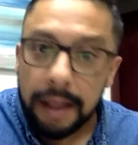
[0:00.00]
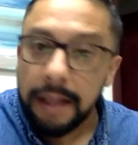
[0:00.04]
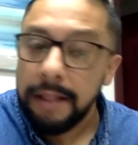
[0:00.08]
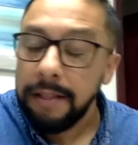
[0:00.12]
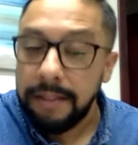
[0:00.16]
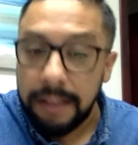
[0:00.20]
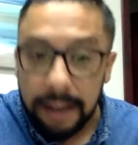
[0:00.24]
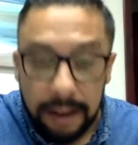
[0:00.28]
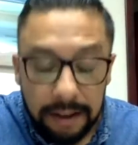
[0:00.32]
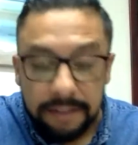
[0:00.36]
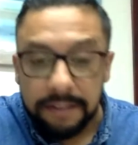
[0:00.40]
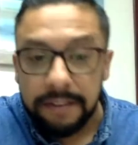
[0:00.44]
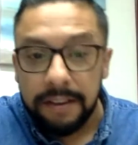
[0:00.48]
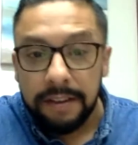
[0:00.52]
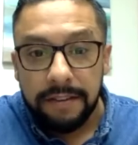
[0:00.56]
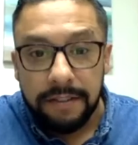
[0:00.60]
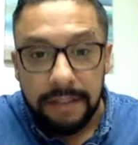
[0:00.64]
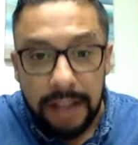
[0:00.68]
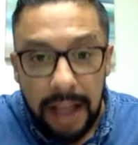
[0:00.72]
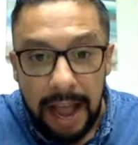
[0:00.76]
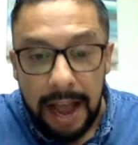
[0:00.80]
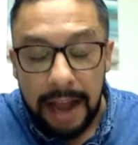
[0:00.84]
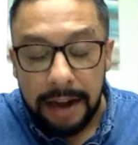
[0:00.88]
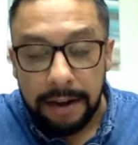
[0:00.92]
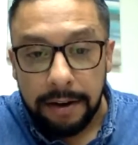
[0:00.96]
This is
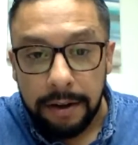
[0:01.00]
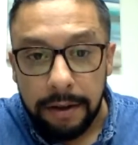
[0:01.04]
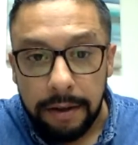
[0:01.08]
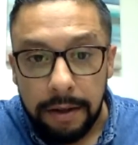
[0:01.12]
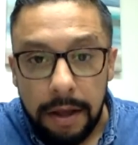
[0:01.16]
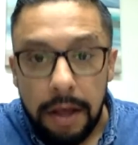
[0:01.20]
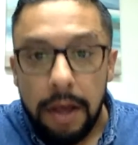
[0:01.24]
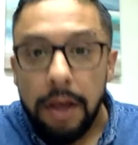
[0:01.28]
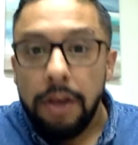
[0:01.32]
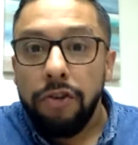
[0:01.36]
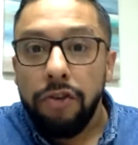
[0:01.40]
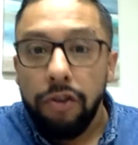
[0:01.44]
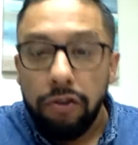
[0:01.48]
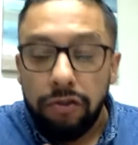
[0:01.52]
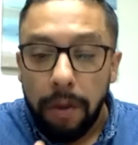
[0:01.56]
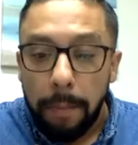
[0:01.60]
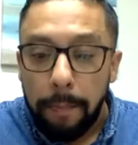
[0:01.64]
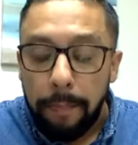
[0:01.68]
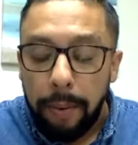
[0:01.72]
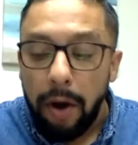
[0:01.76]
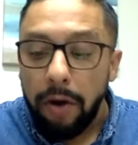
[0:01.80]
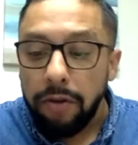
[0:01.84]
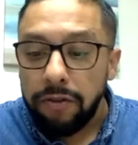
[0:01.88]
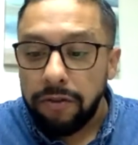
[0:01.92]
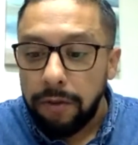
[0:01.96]
not. You're
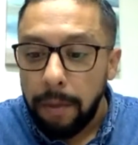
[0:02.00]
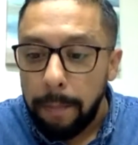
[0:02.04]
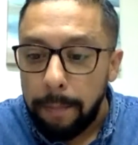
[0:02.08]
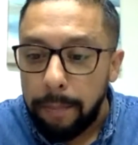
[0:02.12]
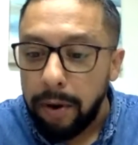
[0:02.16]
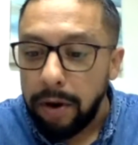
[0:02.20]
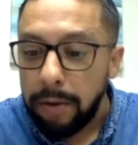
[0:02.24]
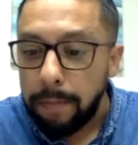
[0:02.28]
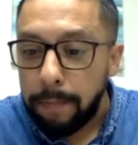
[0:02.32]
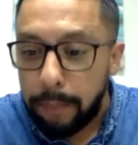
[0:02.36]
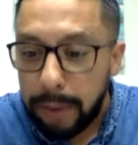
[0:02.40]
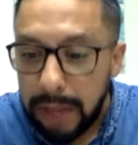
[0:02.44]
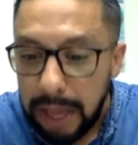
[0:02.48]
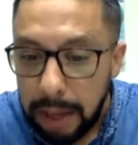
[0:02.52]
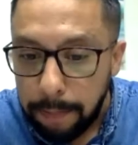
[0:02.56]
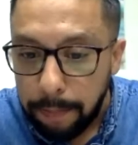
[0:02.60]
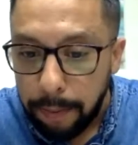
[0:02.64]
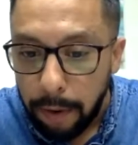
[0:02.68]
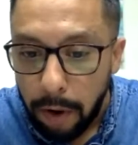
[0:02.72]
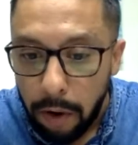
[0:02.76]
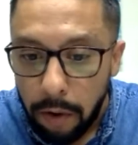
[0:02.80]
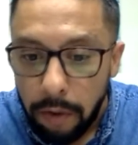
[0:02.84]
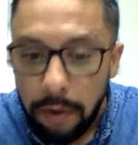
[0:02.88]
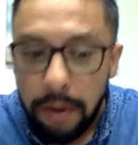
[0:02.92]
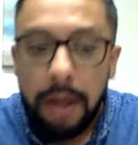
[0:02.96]
supposed to put
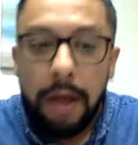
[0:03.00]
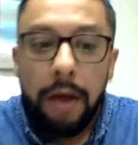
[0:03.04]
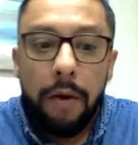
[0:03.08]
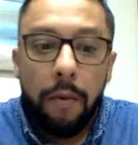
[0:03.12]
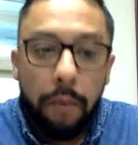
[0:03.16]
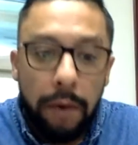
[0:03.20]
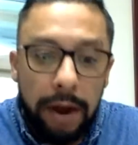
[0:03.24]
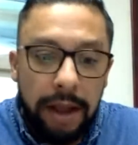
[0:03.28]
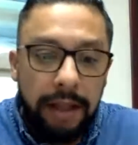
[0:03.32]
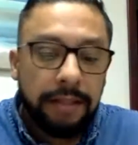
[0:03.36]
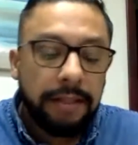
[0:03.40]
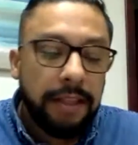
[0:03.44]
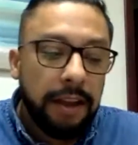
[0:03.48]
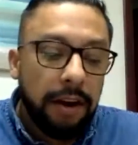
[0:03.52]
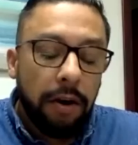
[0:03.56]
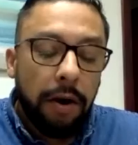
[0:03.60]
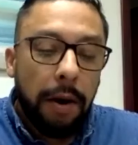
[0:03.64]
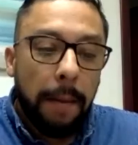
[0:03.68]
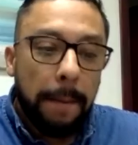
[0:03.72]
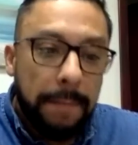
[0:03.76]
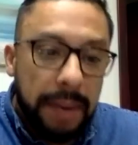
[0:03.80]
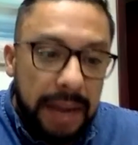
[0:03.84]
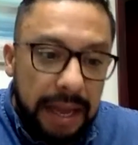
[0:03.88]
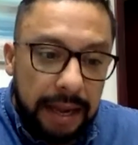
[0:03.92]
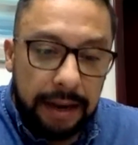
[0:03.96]
people with their
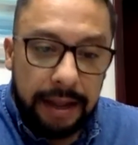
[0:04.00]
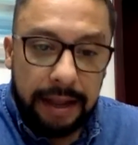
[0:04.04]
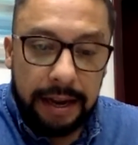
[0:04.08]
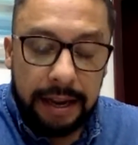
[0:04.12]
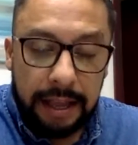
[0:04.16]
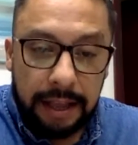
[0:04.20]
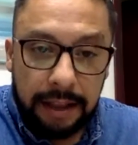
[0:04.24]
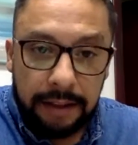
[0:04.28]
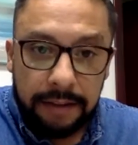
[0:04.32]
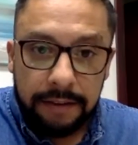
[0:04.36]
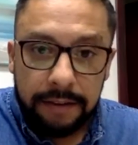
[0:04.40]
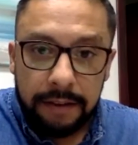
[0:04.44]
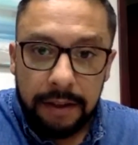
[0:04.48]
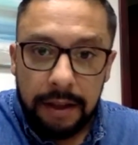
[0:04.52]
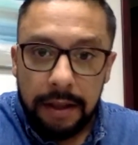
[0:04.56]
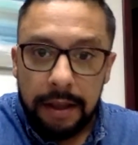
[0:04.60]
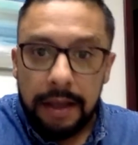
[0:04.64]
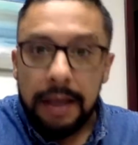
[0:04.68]
abilities